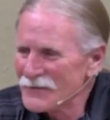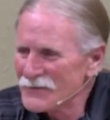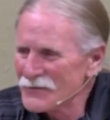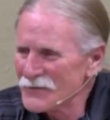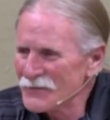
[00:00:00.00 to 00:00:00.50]

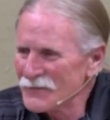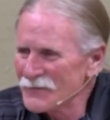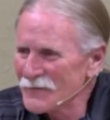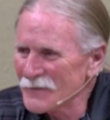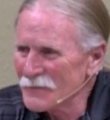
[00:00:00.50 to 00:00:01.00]
to
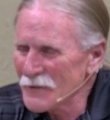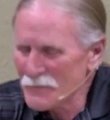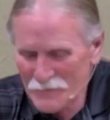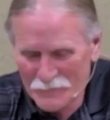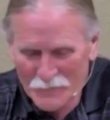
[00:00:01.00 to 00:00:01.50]
uh,
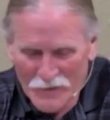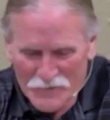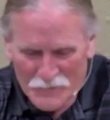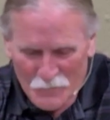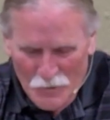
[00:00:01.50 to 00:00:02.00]
maybe right
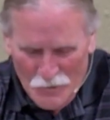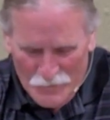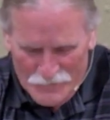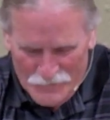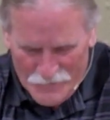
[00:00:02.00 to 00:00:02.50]
some
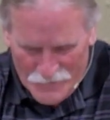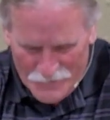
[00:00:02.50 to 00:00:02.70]
wrongs there.